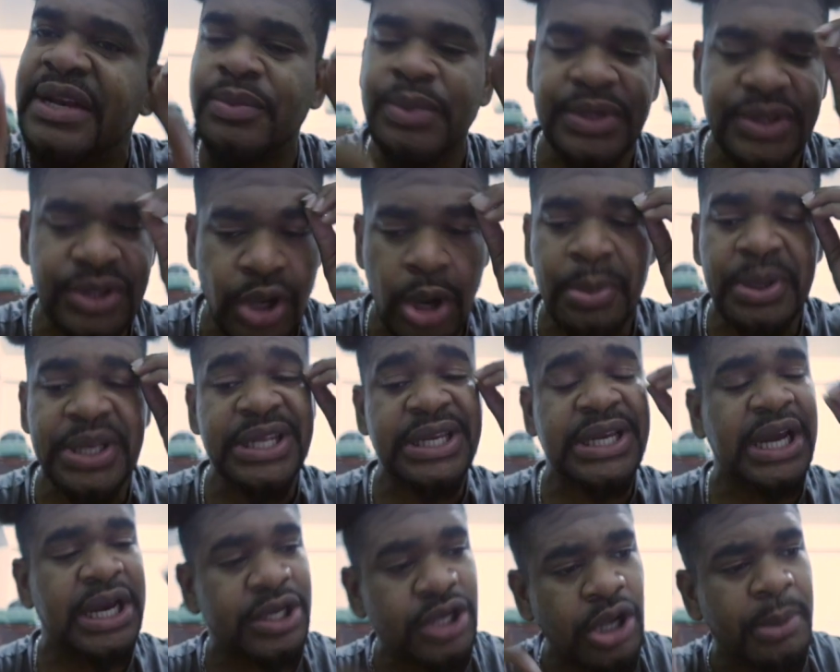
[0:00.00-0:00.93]
with
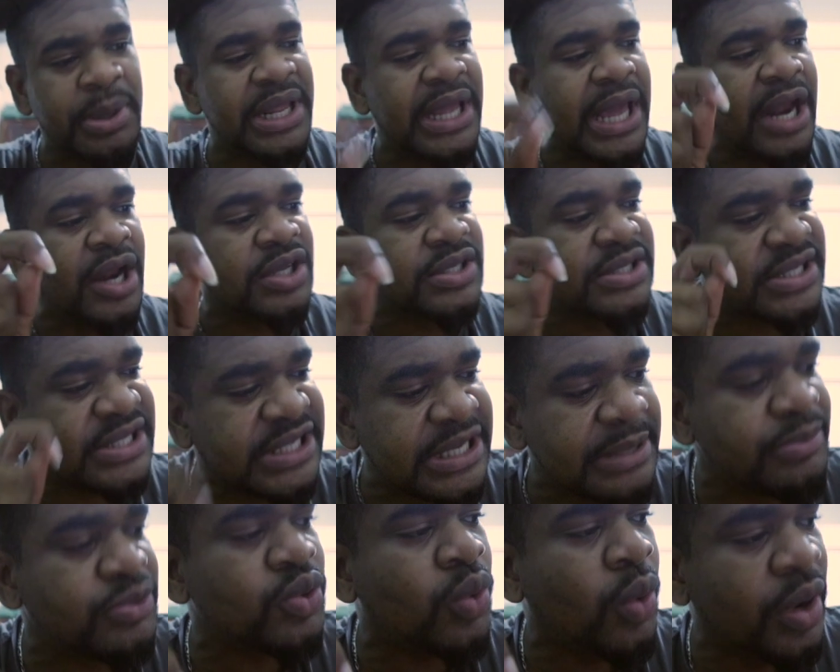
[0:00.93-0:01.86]
Dominica. Dominica doesn't
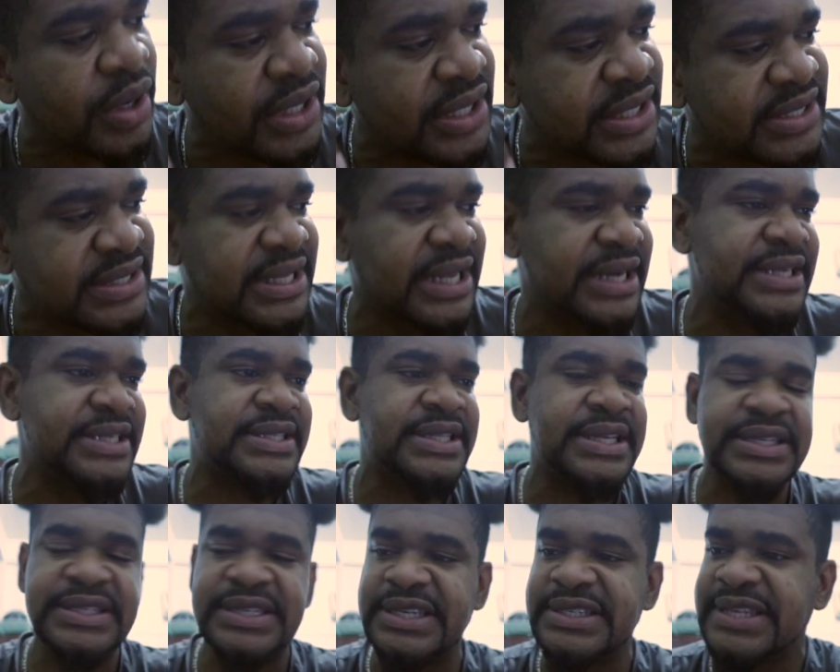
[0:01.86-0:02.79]
seem to understand these
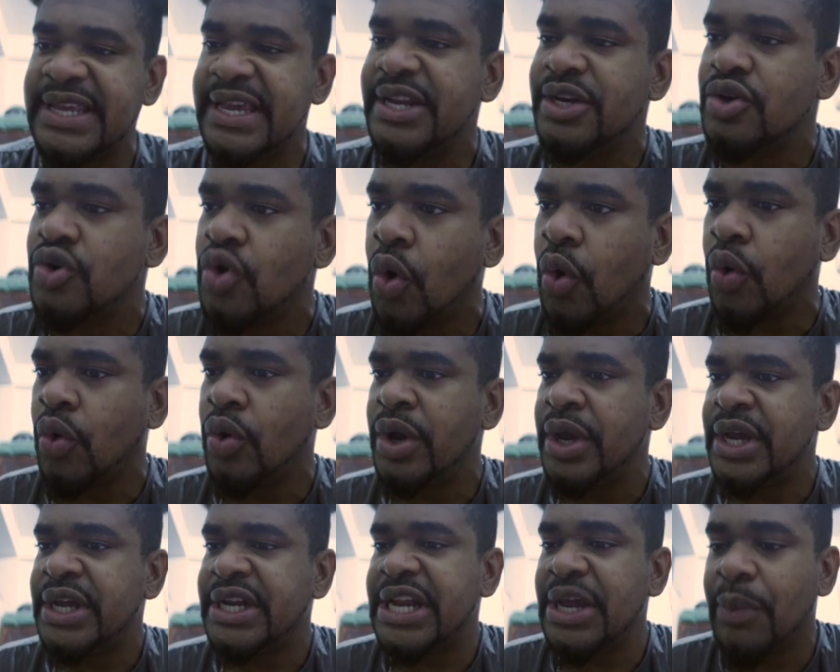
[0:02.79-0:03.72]
things. They say no,
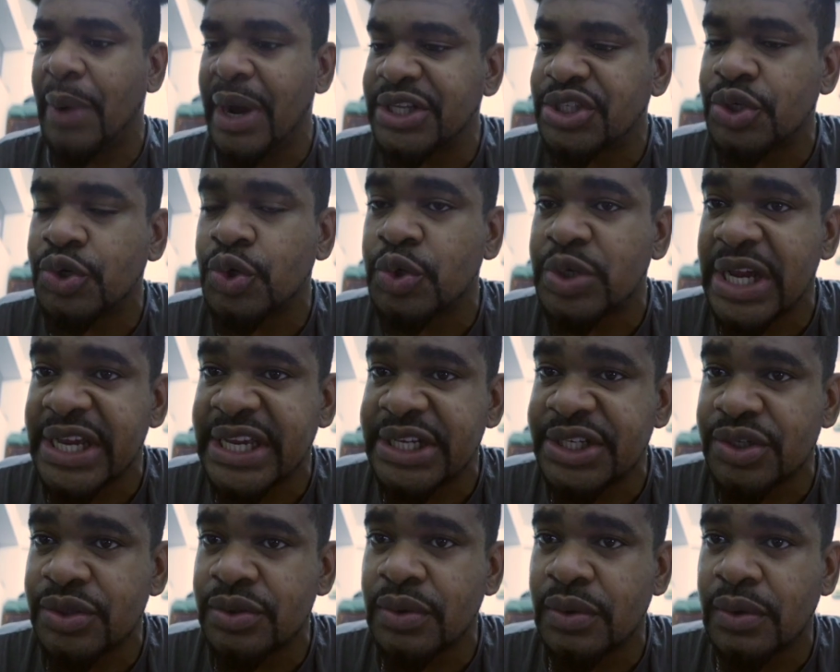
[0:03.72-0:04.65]
they want you to take
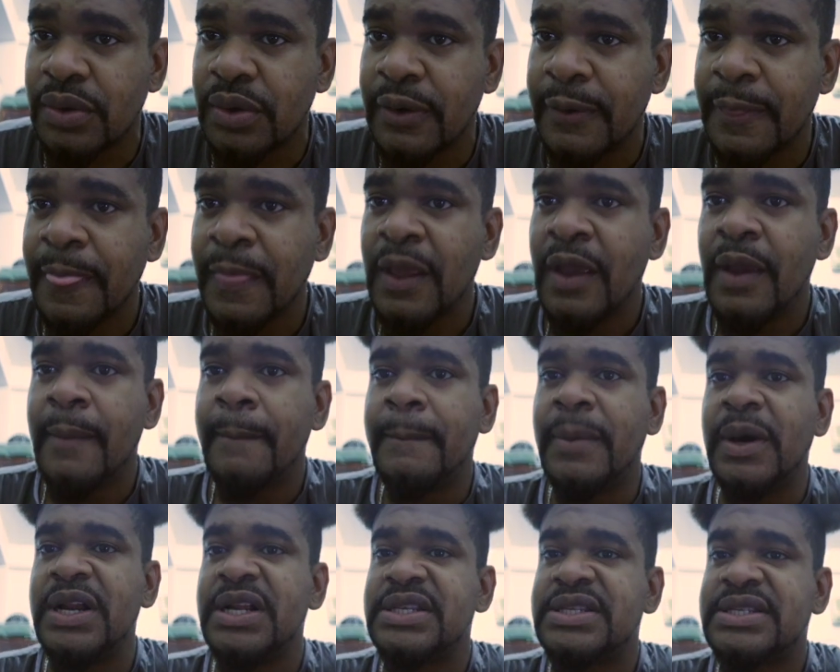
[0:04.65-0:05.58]
it, you know.
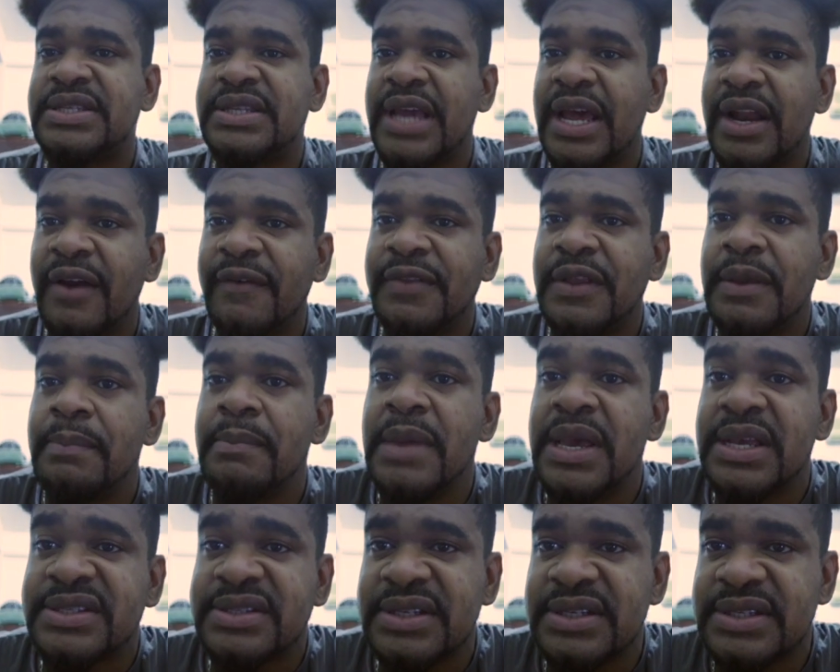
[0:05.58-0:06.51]
But instead of the
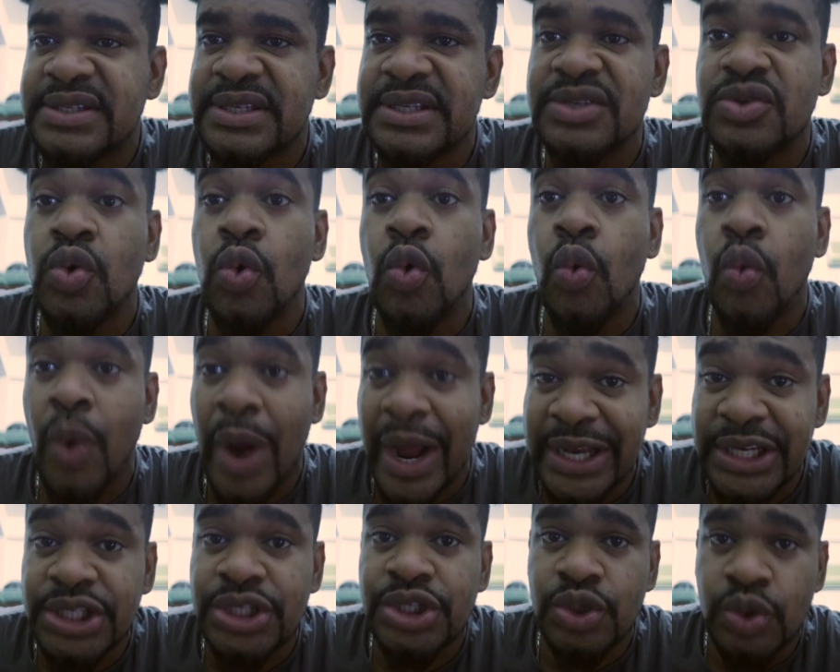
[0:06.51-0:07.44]
businesses who
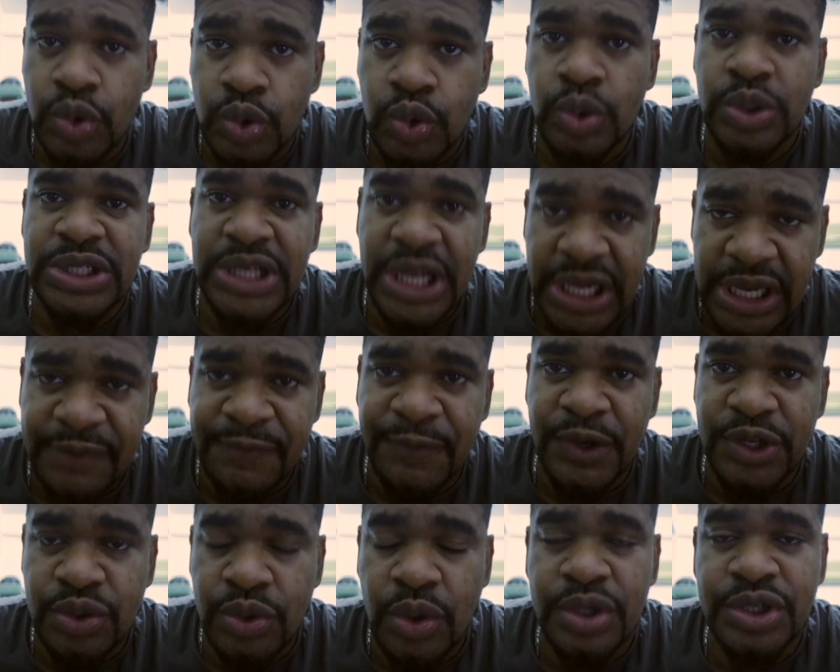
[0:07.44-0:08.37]
want you to take it for
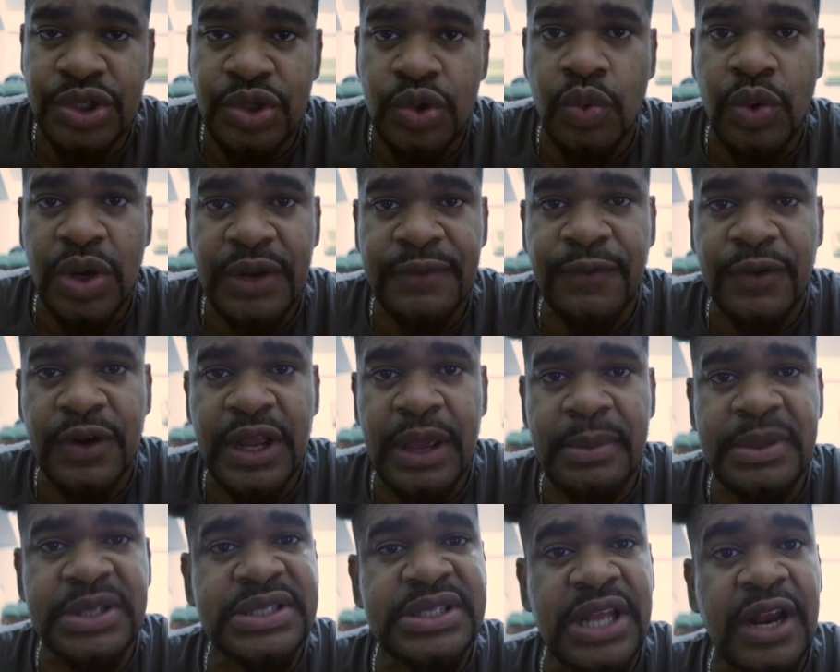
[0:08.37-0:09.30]
you to continue working for
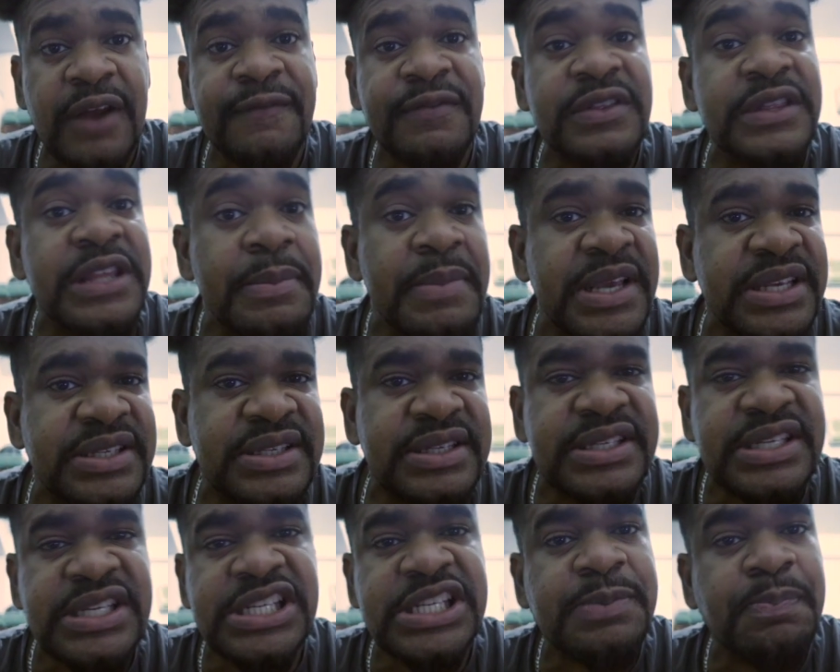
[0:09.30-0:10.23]
them, instead of the
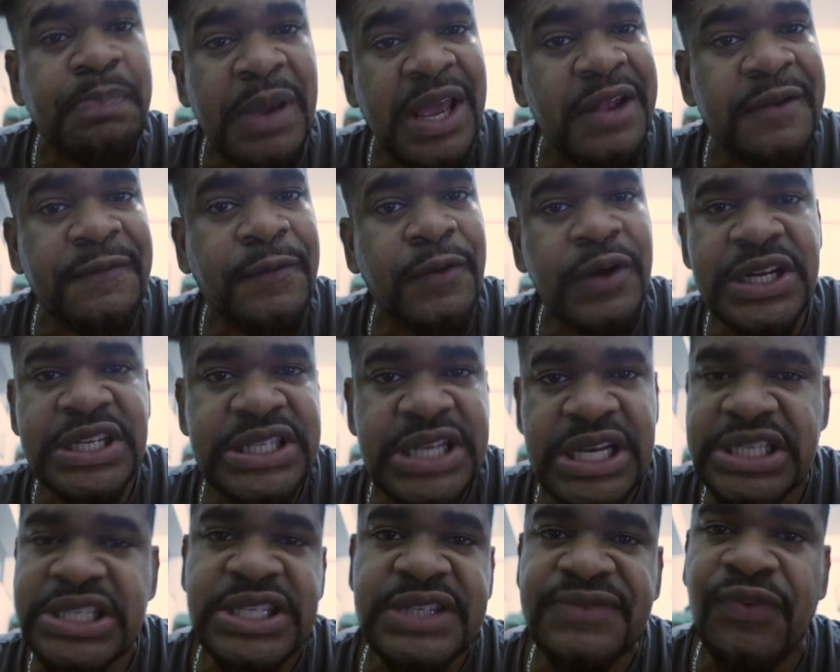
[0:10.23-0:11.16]
businesses paying for the
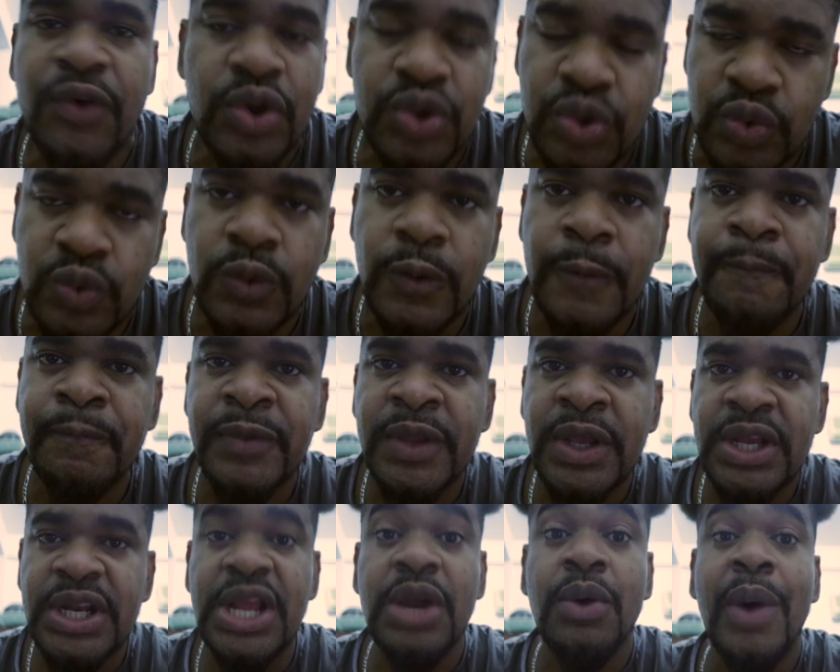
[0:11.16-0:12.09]
tests for you,
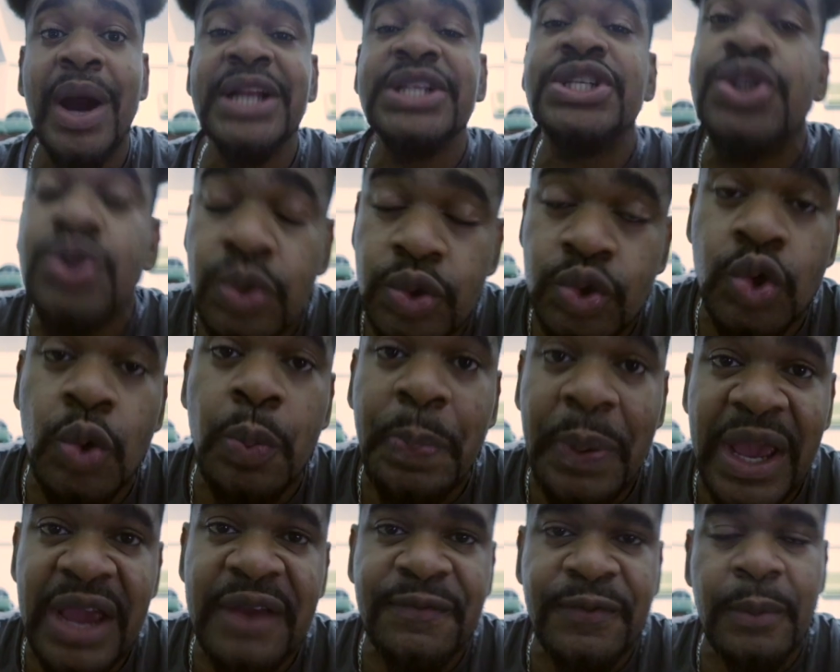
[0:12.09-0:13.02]
they want you to
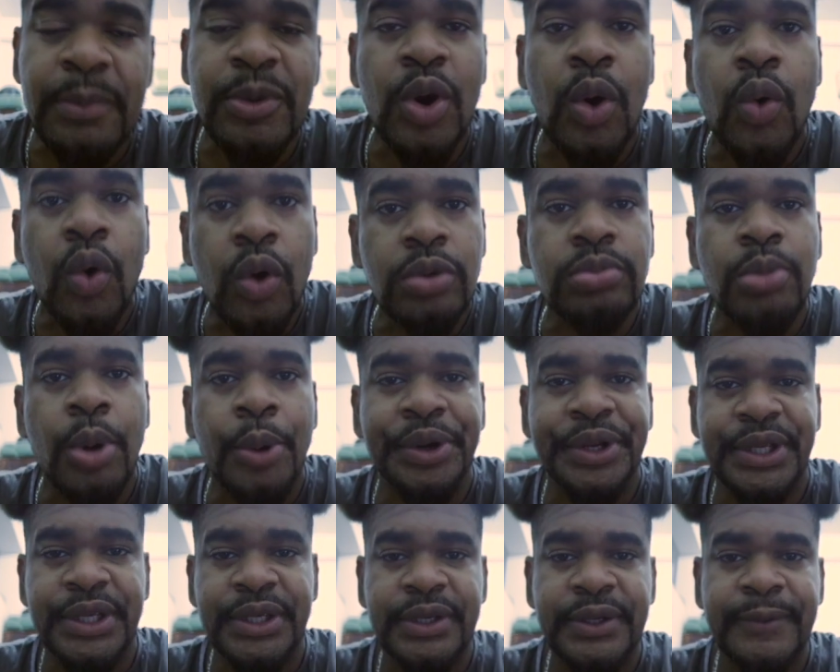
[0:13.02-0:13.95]
pay from your own
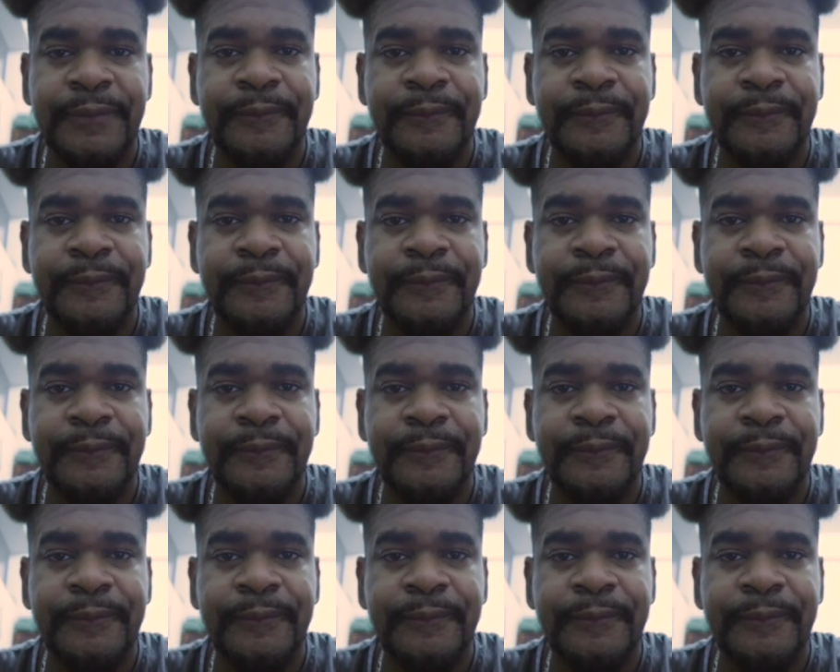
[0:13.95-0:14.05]
money.